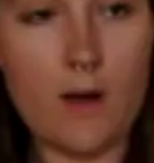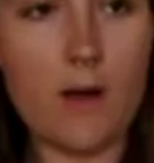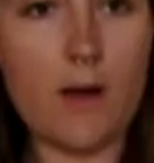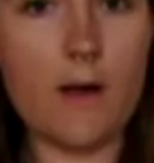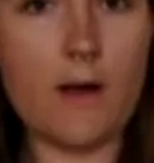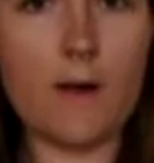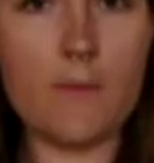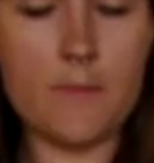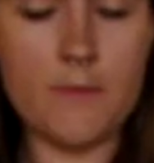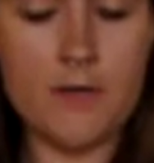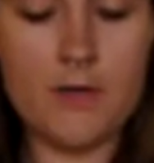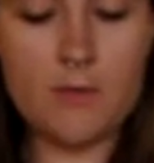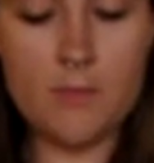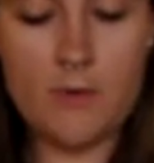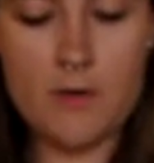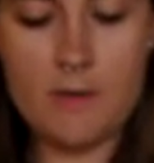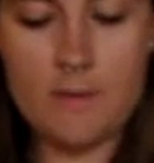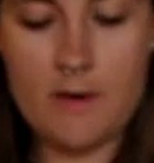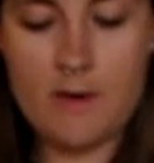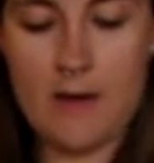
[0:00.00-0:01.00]
I'm going to
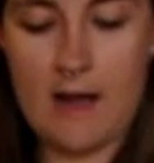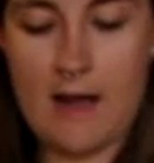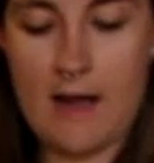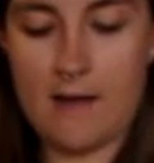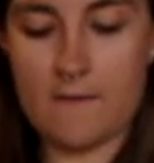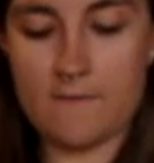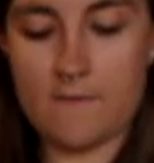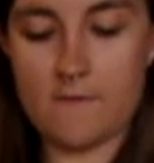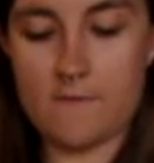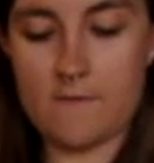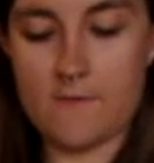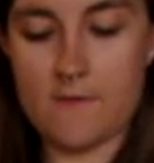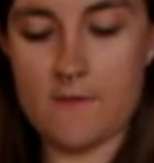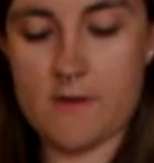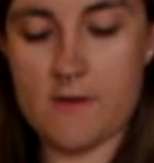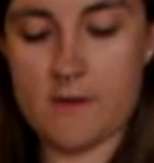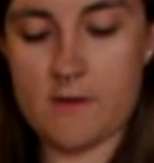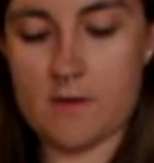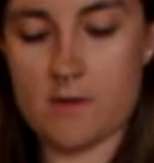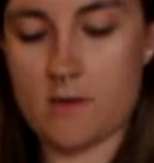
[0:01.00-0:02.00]
put about half of
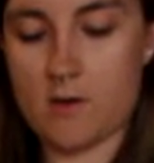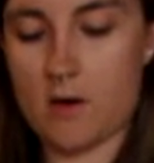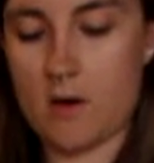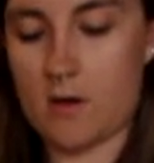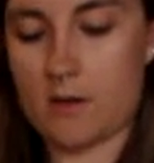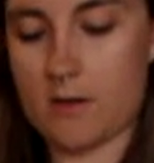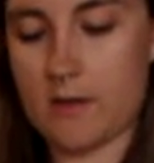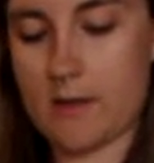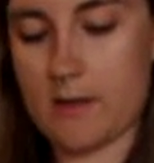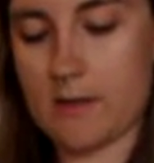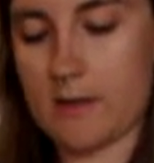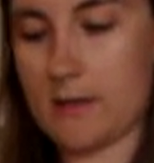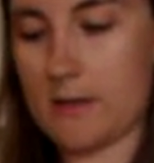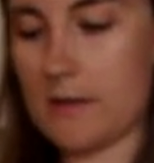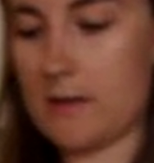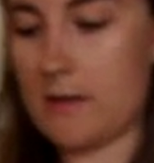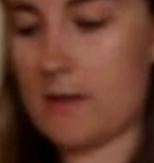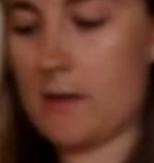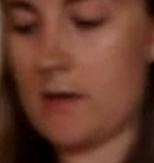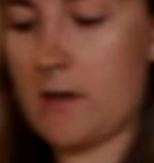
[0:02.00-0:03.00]
the garlic
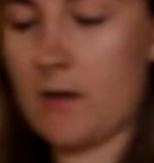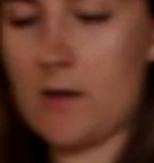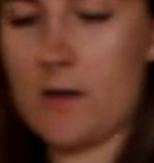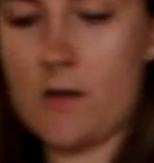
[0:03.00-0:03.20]
in